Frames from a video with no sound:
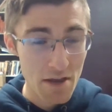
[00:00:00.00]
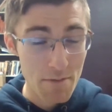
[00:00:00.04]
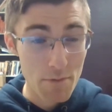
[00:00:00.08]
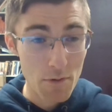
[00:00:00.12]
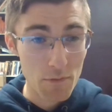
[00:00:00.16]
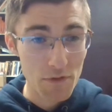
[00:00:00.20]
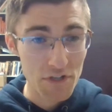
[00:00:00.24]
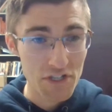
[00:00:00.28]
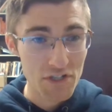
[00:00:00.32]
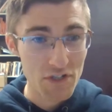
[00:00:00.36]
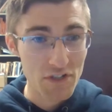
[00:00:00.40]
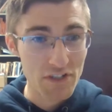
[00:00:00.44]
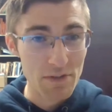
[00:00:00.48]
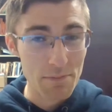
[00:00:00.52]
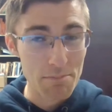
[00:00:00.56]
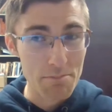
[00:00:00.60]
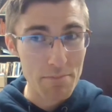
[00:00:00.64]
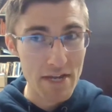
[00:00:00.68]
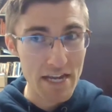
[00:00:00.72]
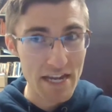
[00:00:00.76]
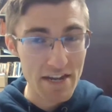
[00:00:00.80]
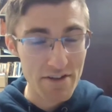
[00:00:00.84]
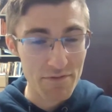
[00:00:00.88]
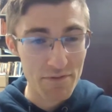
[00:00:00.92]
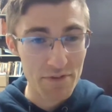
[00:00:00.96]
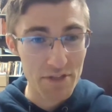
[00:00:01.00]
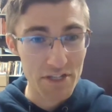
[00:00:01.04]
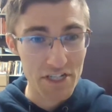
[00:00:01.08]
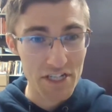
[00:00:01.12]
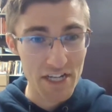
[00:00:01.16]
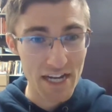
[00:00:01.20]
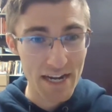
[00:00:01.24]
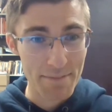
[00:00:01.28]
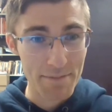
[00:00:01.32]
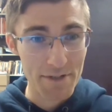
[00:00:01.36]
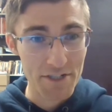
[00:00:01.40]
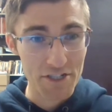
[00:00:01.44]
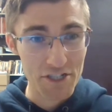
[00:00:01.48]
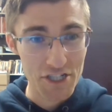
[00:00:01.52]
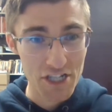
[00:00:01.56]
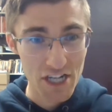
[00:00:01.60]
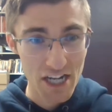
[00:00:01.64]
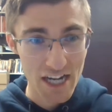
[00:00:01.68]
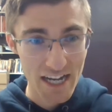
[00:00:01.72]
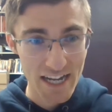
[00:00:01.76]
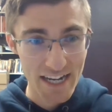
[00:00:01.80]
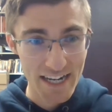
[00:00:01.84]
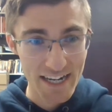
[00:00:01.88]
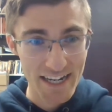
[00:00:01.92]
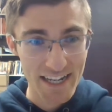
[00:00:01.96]
but we still have to pay for the damage
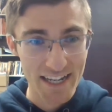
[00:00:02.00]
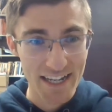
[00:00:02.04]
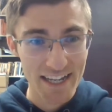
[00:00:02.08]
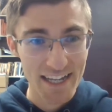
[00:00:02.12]
done.